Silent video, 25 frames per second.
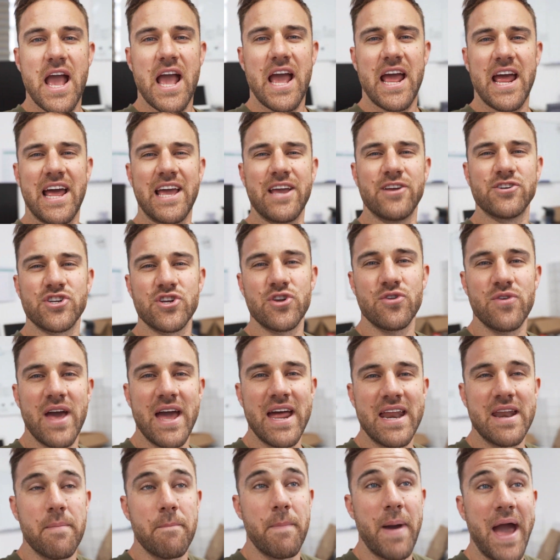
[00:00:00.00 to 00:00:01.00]
and I usually do that
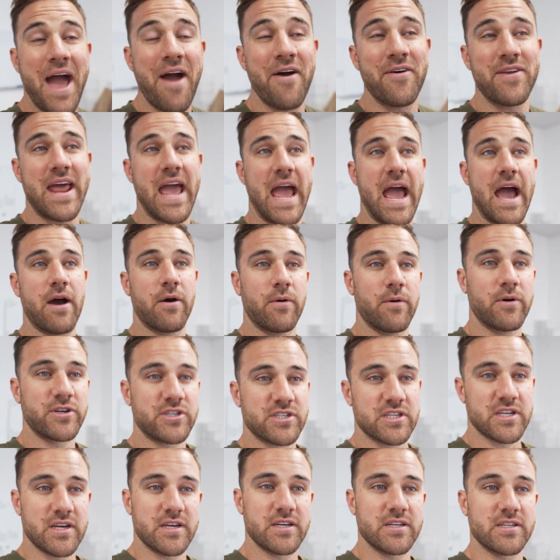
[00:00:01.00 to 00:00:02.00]
in about an hour,
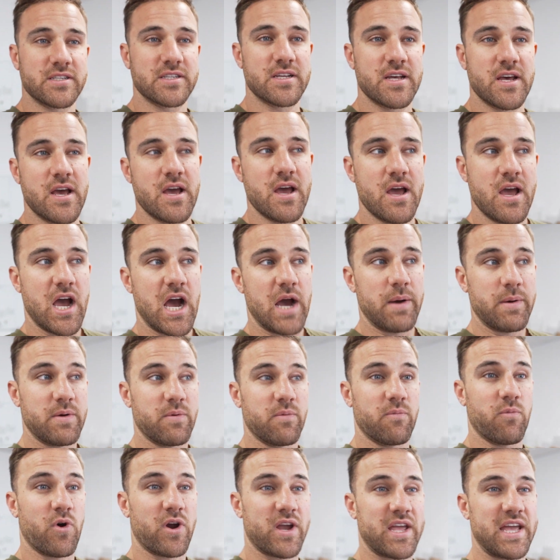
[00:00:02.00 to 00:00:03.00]
just because, I
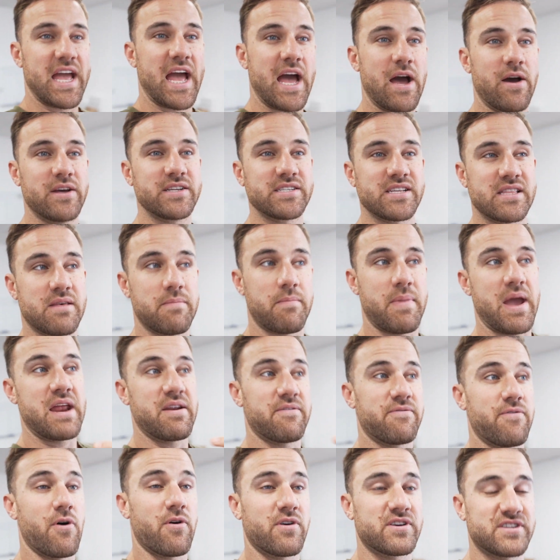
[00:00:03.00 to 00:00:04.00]
mean, working out isn't the main
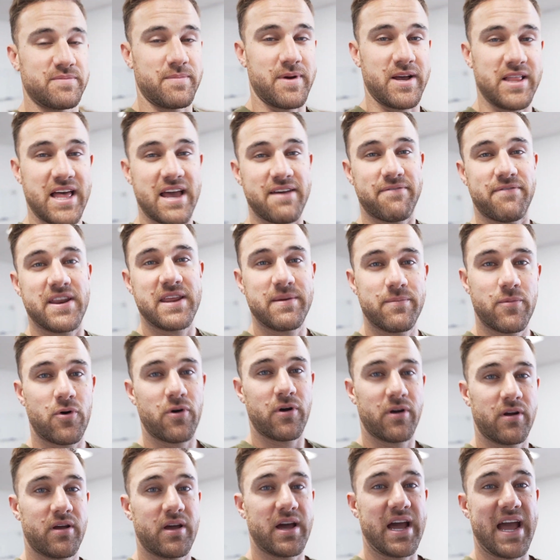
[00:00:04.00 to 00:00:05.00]
focus of my life
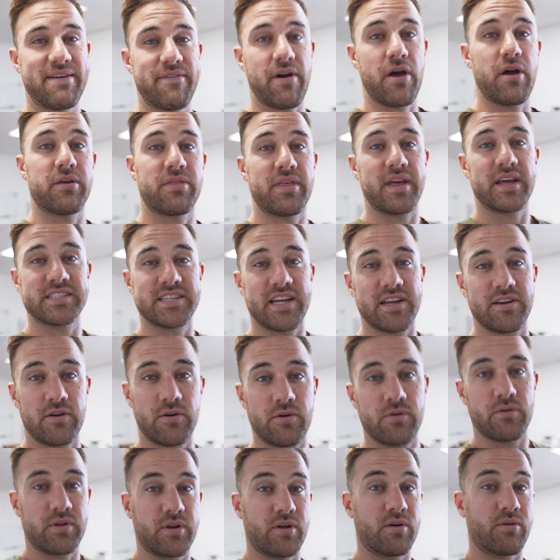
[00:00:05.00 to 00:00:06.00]
anymore. I have other things I
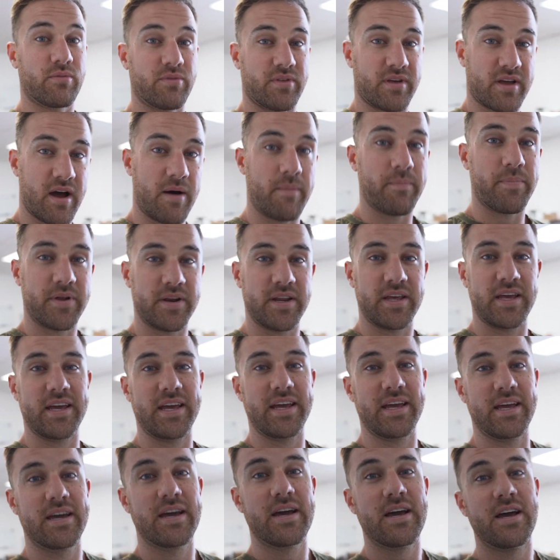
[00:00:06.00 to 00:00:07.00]
do, you know, the
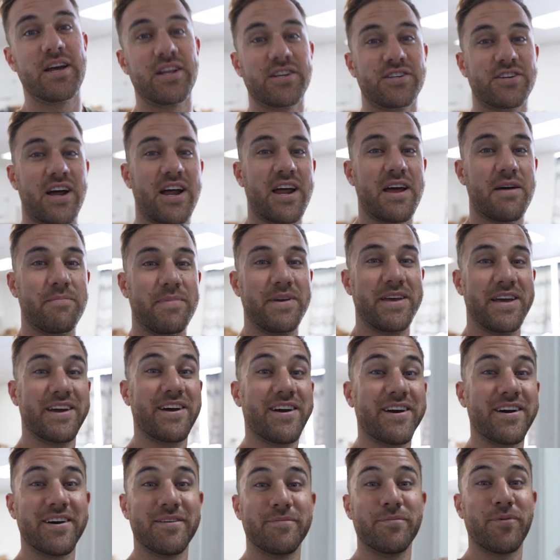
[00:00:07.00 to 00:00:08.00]
company, trying to be a
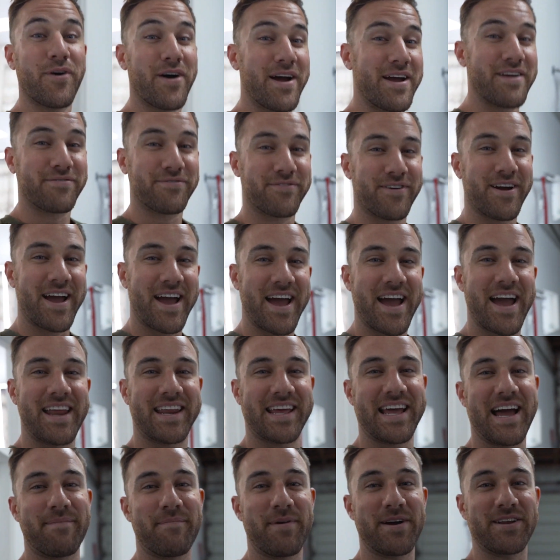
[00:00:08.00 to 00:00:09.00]
good boyfriend, I
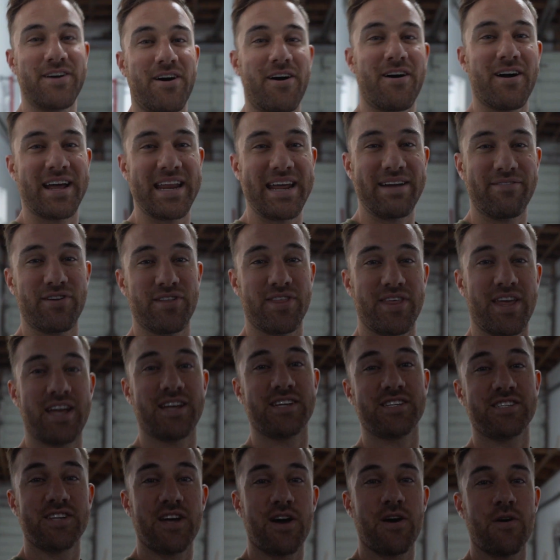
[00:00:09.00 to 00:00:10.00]
got my dog and
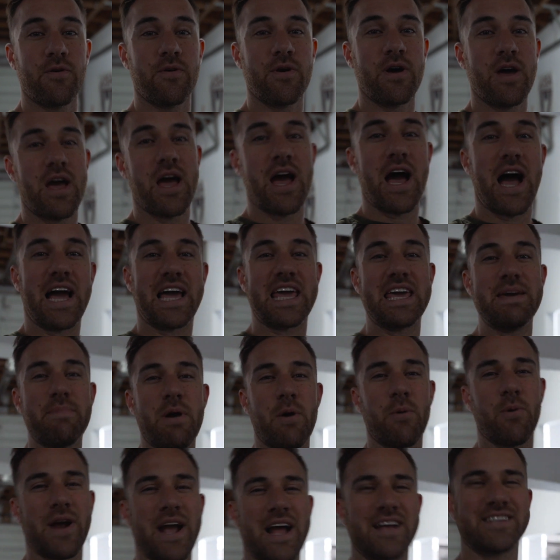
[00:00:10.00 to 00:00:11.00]
everything, so I keep my
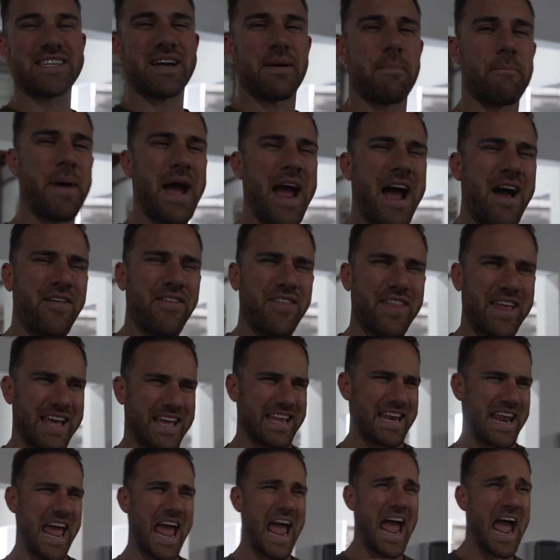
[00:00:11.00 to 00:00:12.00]
workouts like about like
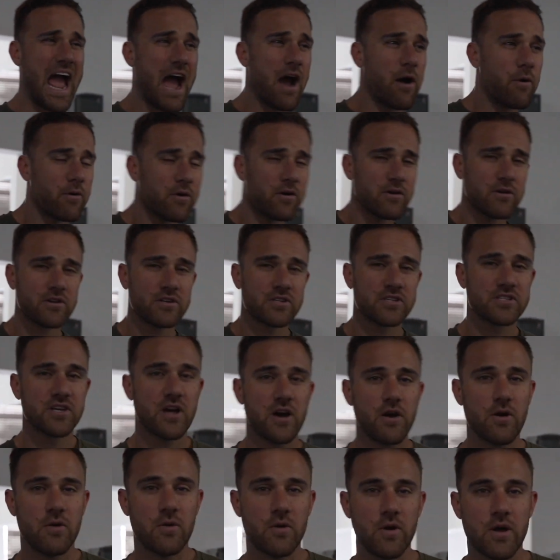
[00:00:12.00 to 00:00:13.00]
an hour or
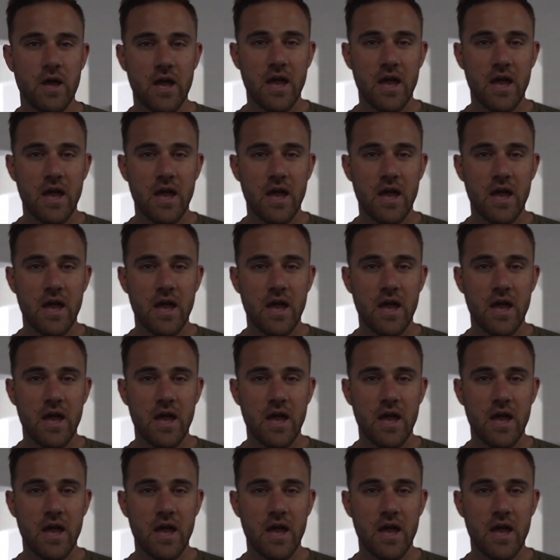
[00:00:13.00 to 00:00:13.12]
so.